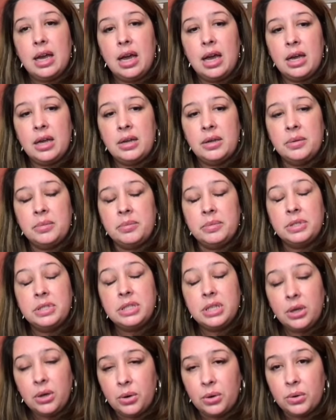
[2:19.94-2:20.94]
Um,
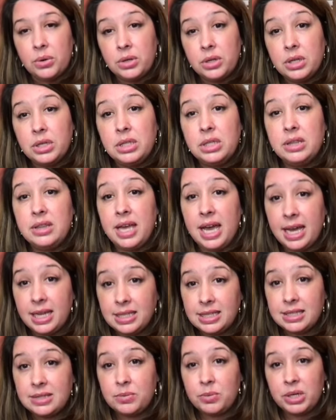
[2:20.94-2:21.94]
so
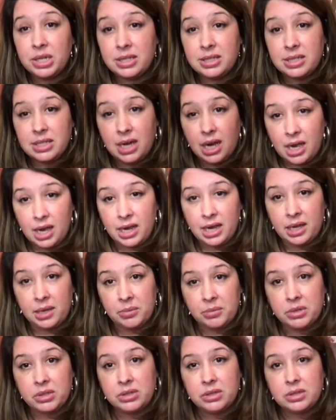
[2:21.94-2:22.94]
that's when it's
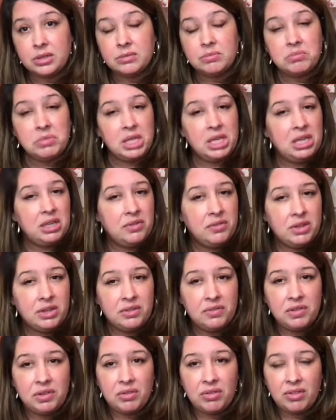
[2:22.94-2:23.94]
time. Even
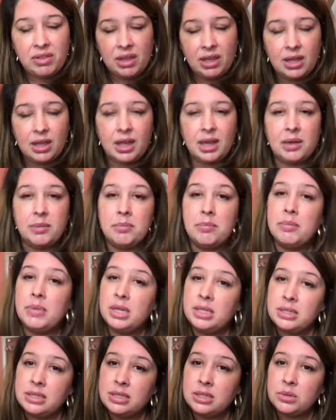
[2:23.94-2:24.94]
if you think I'm
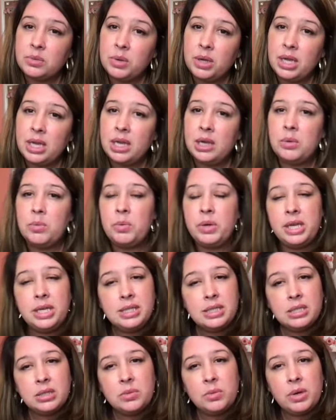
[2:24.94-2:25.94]
months away,
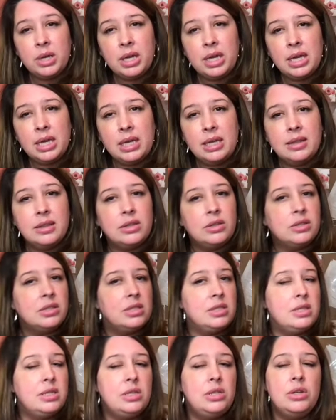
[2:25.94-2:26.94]
weeks away, there's
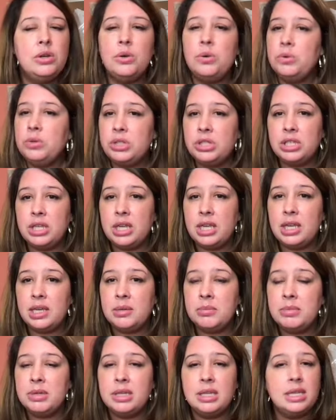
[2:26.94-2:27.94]
no
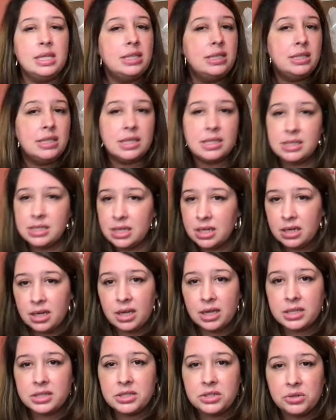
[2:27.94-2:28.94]
shame. It does not
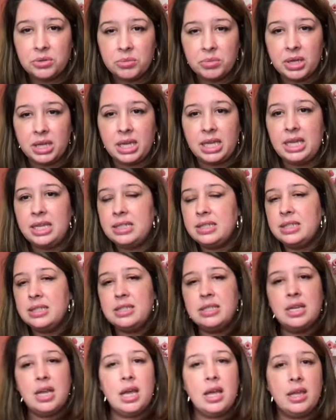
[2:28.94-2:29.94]
cost you money. It
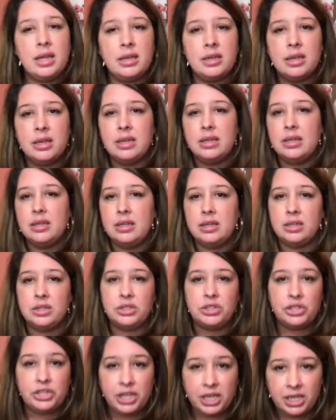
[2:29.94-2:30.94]
does not
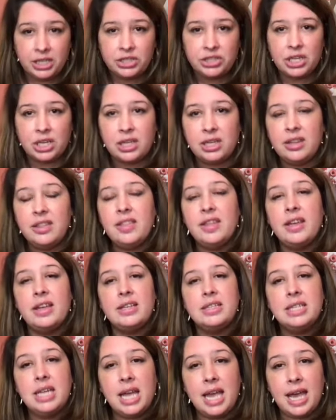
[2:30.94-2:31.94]
change
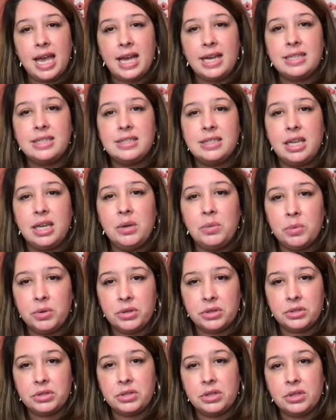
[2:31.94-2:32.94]
anything to ask a
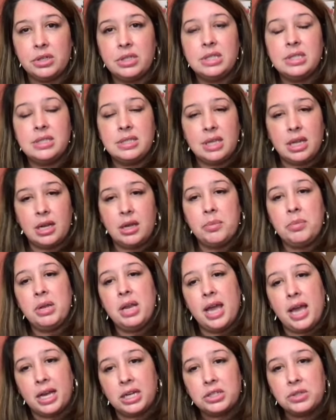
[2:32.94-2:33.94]
realtor to set up an
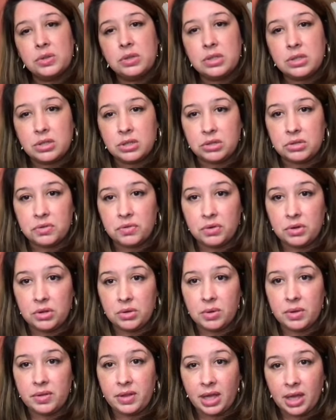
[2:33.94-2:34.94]
actual search for
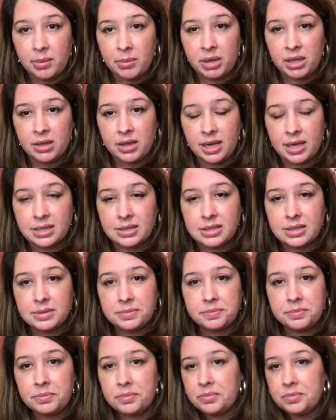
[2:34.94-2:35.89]
you on the MLS.